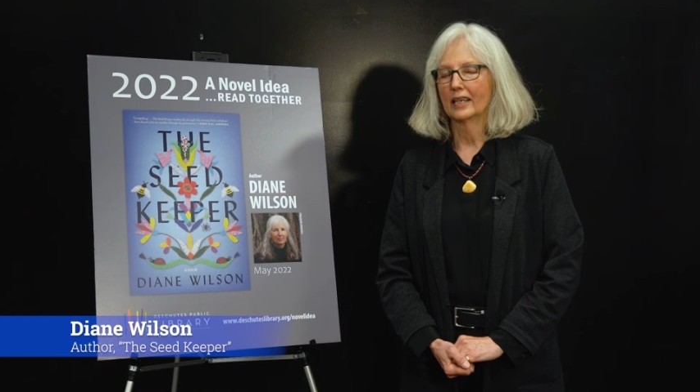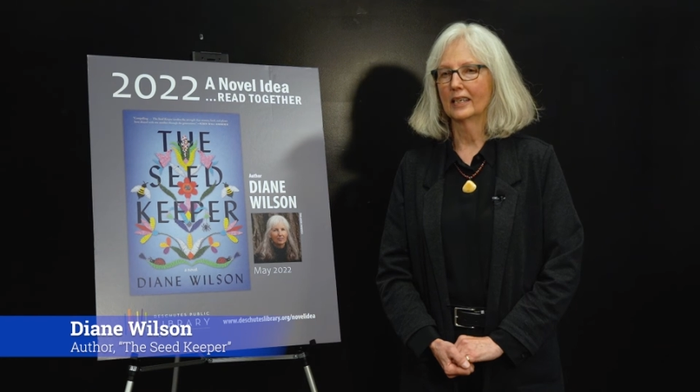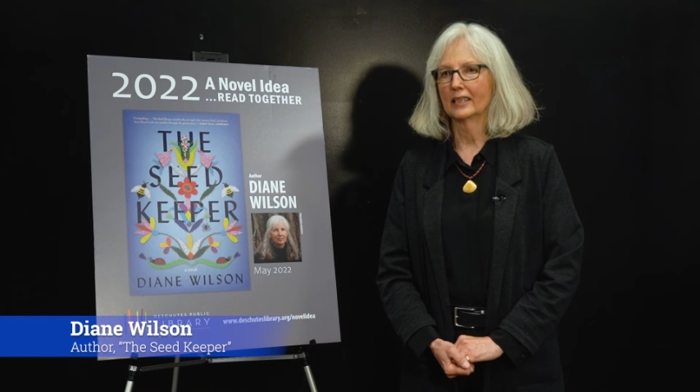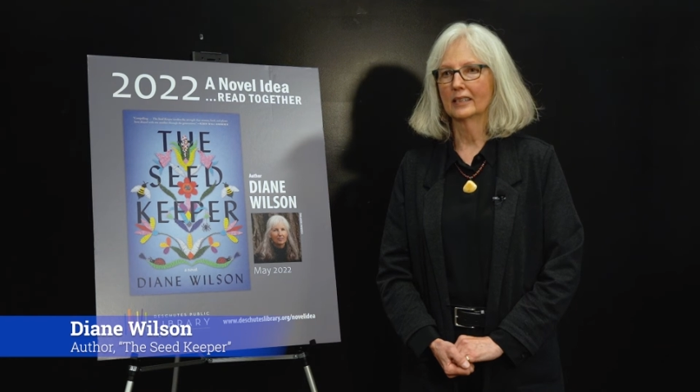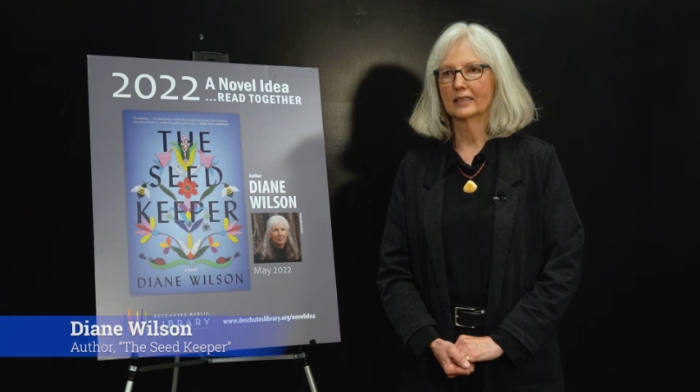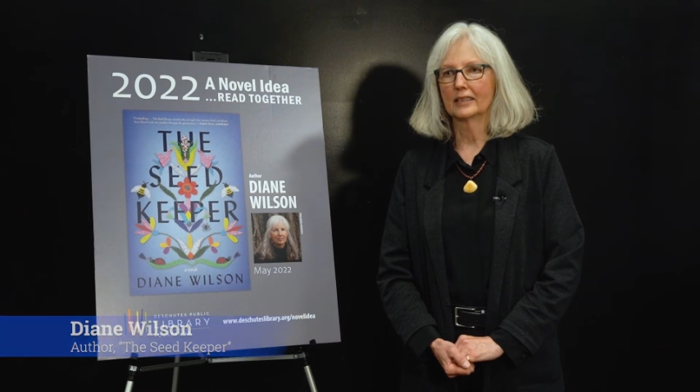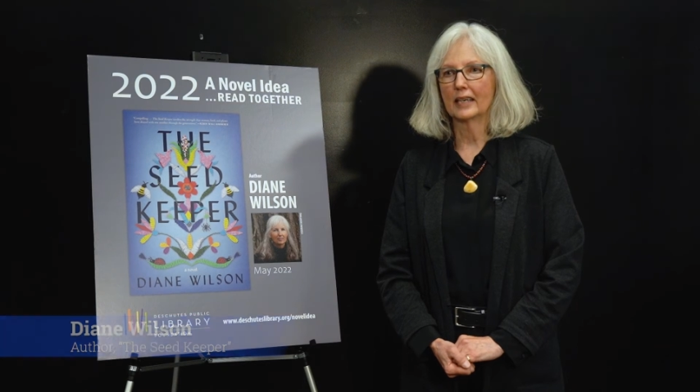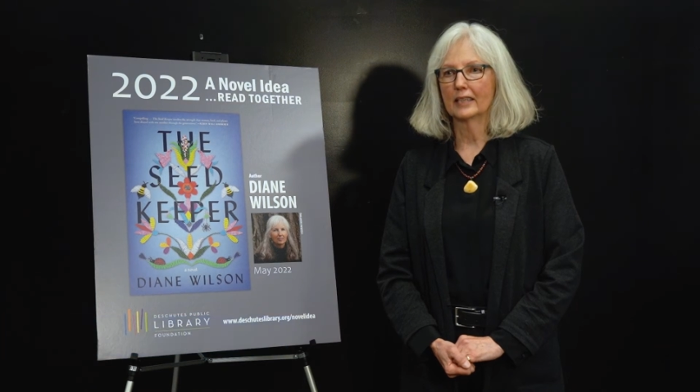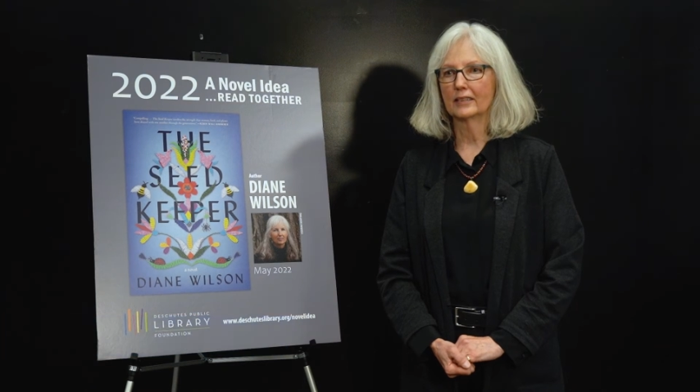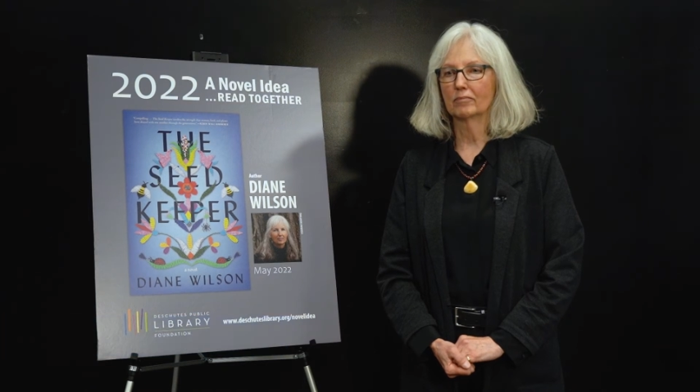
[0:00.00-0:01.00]
and
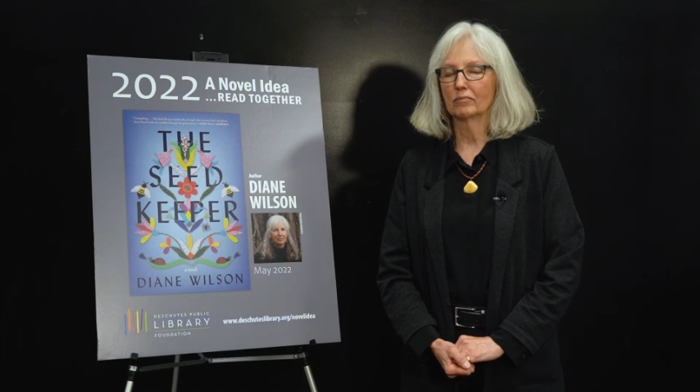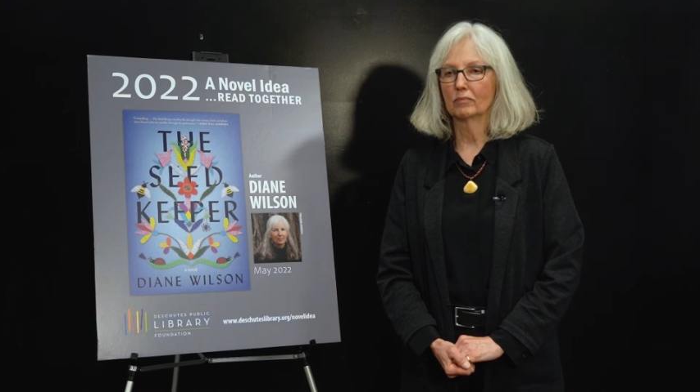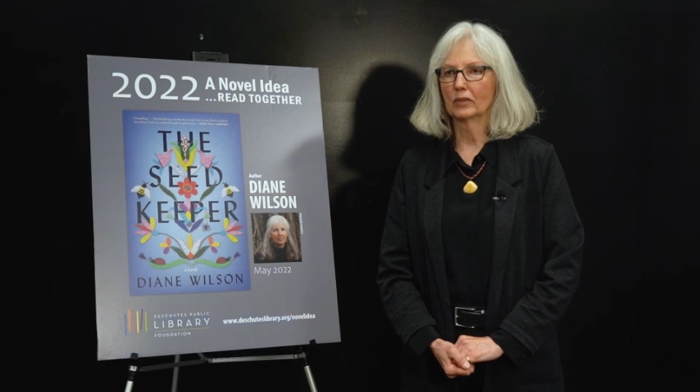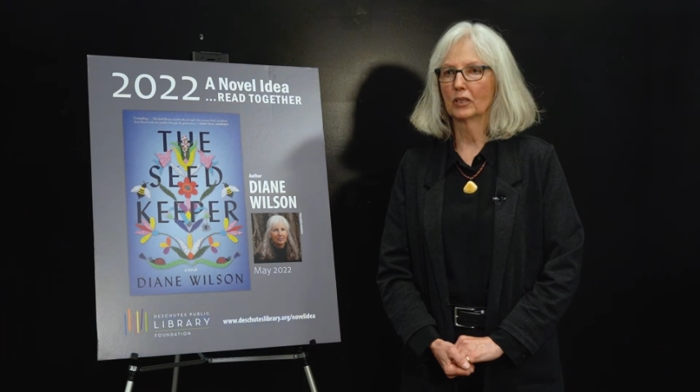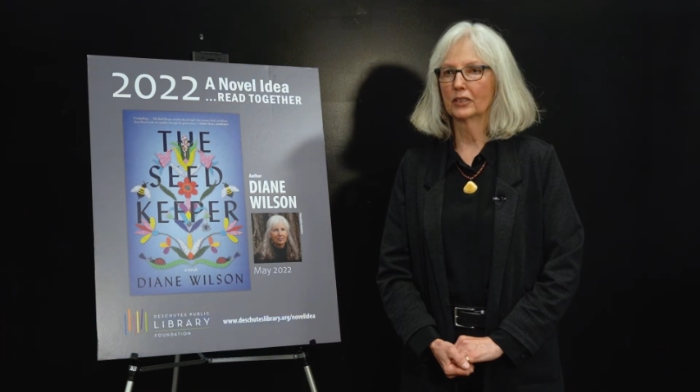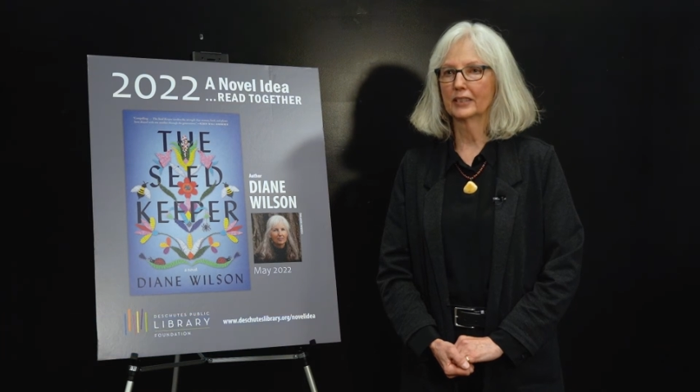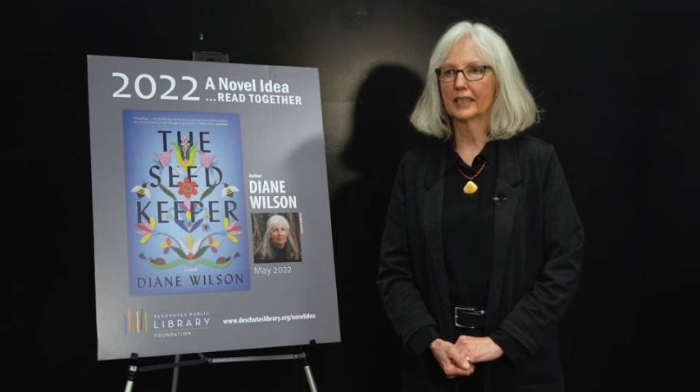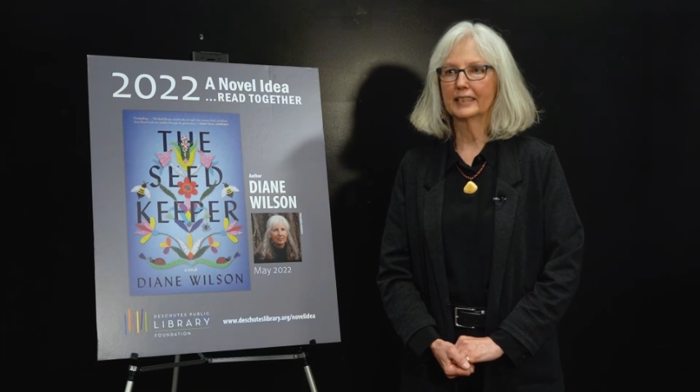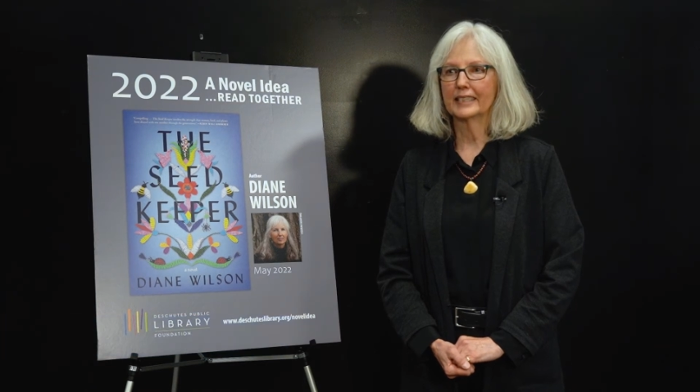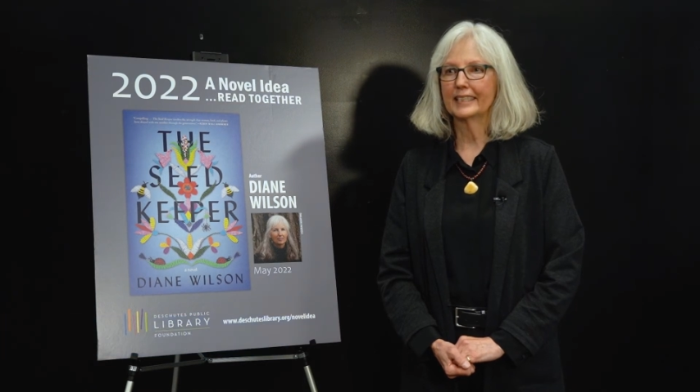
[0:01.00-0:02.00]
I learned
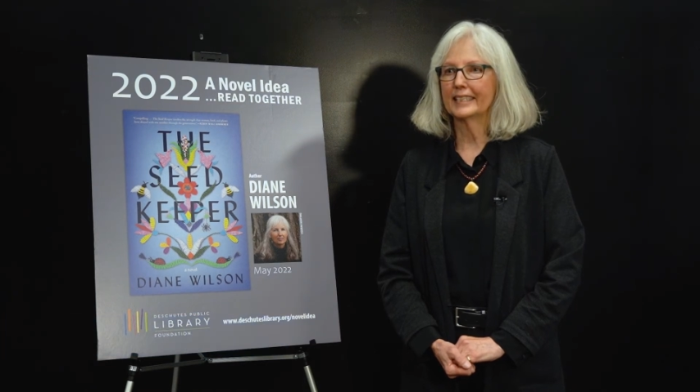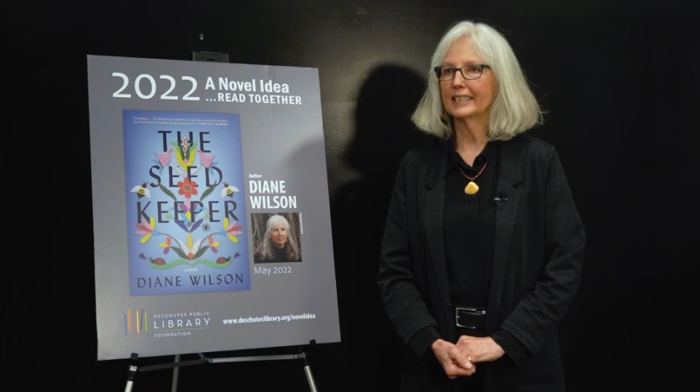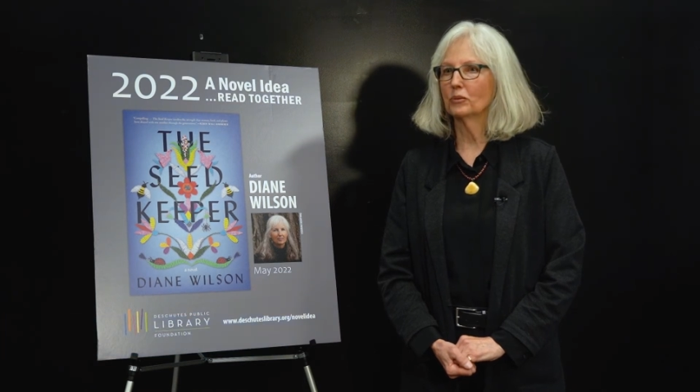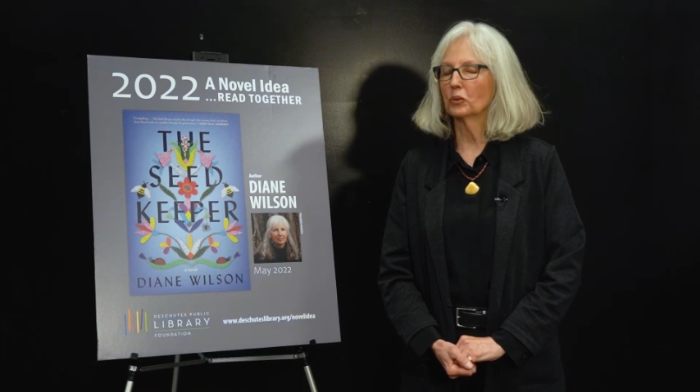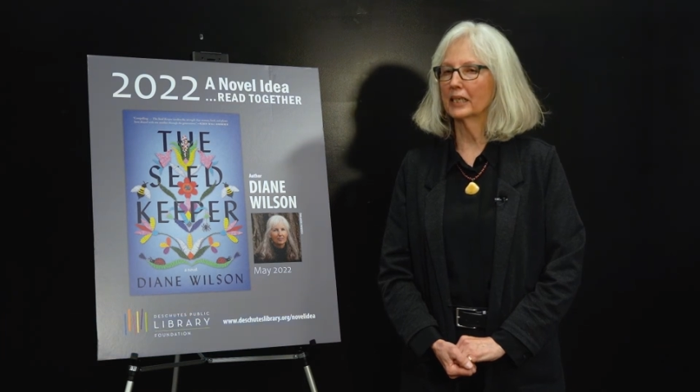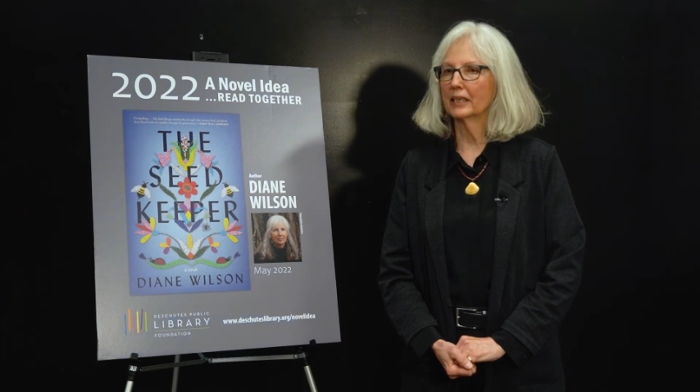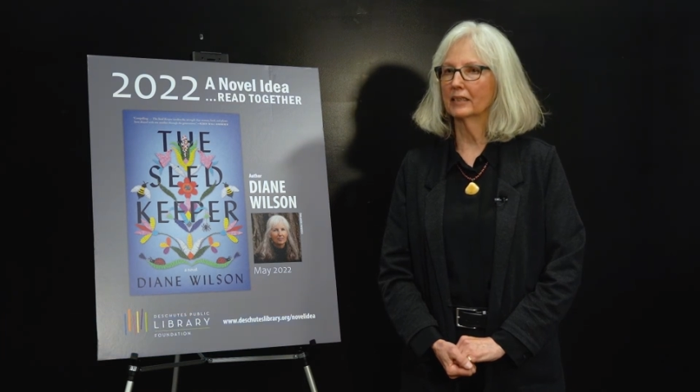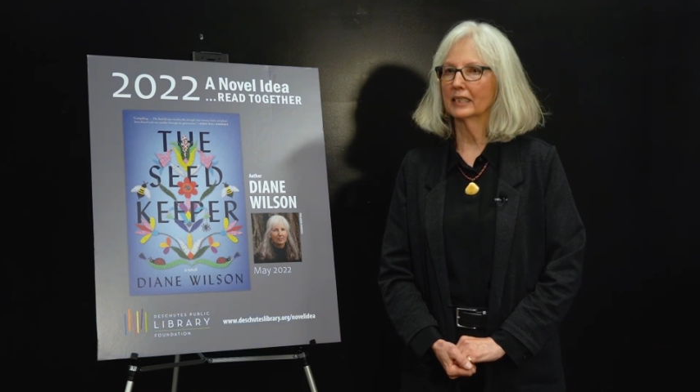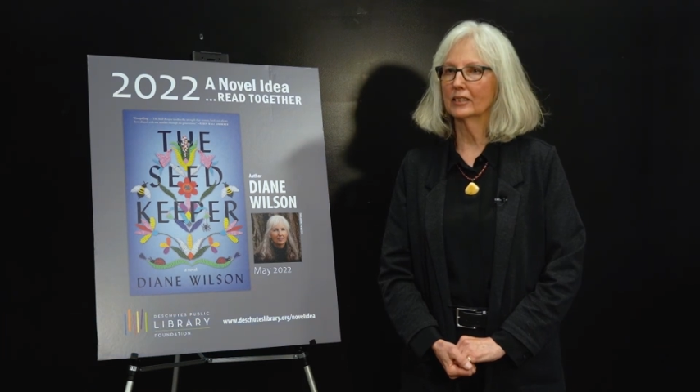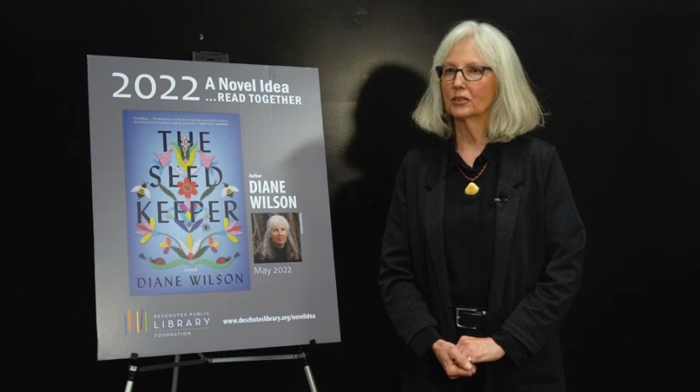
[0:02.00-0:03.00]
that these seeds were
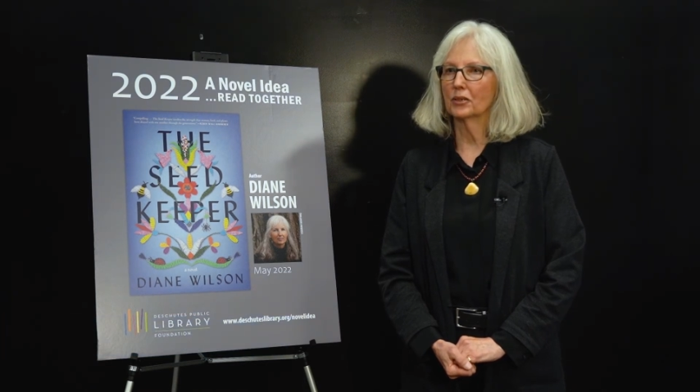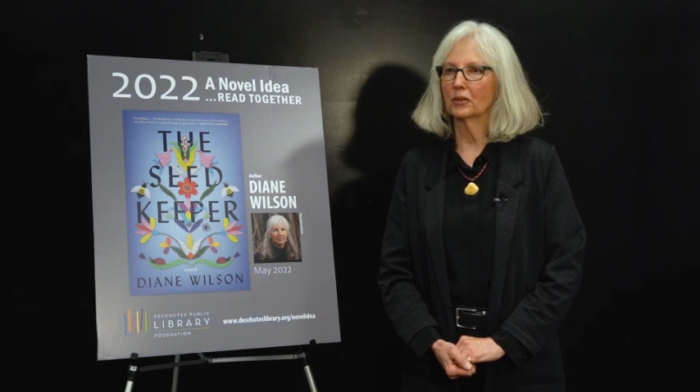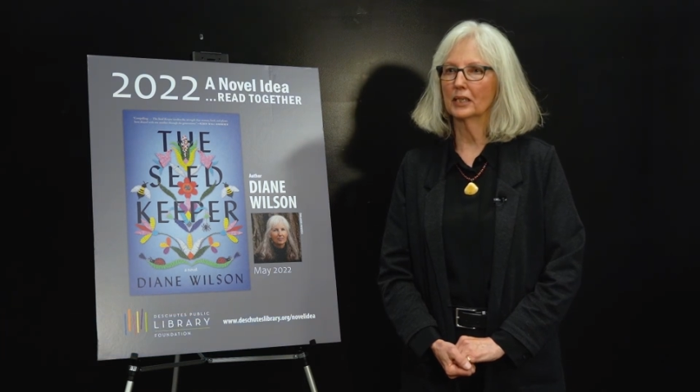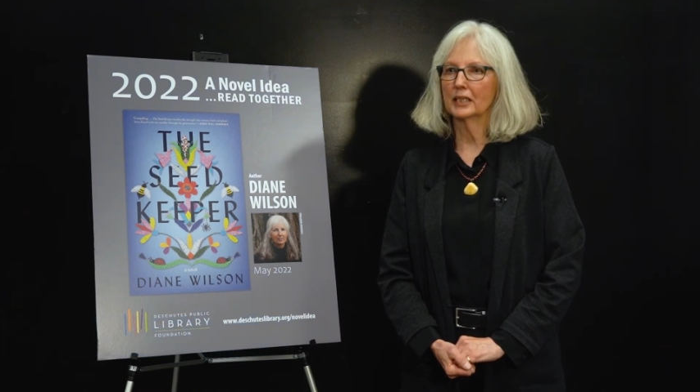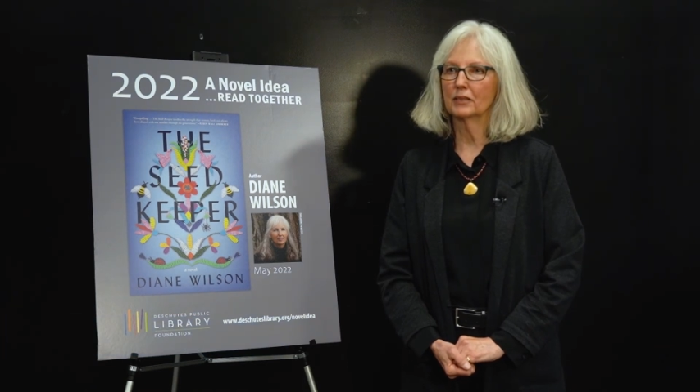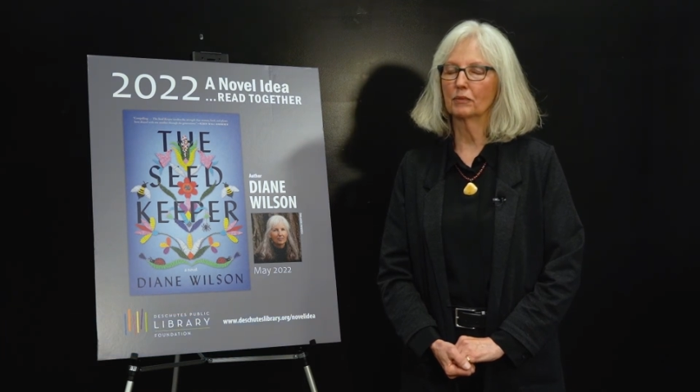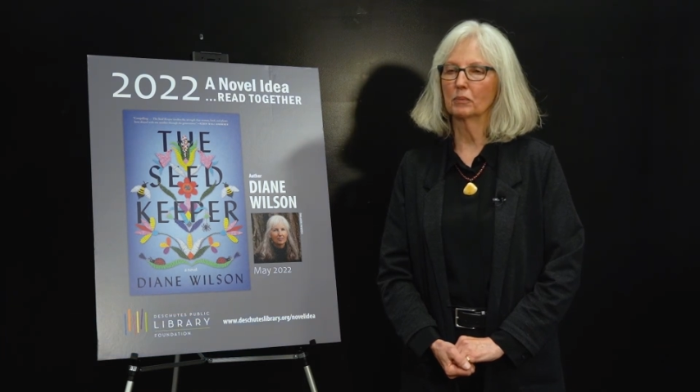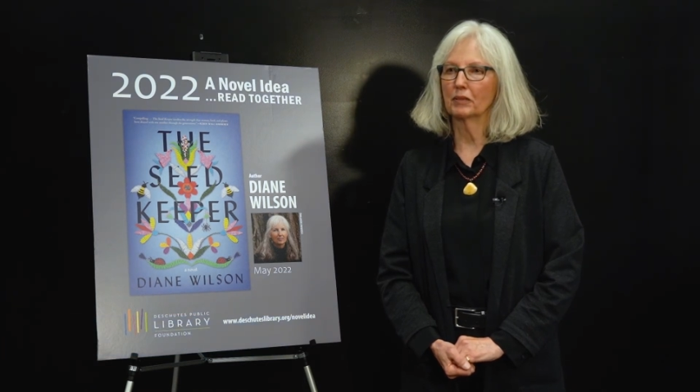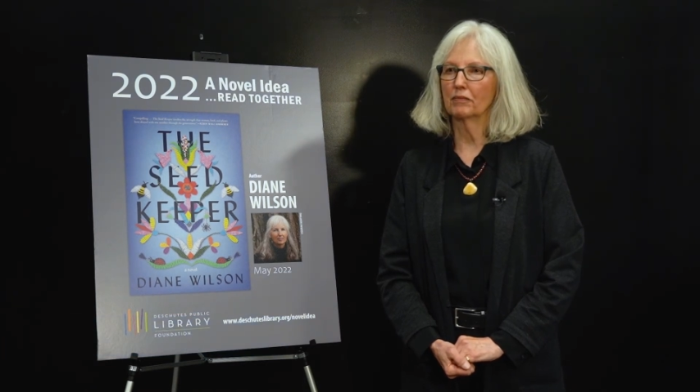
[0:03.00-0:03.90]
carrying stories from the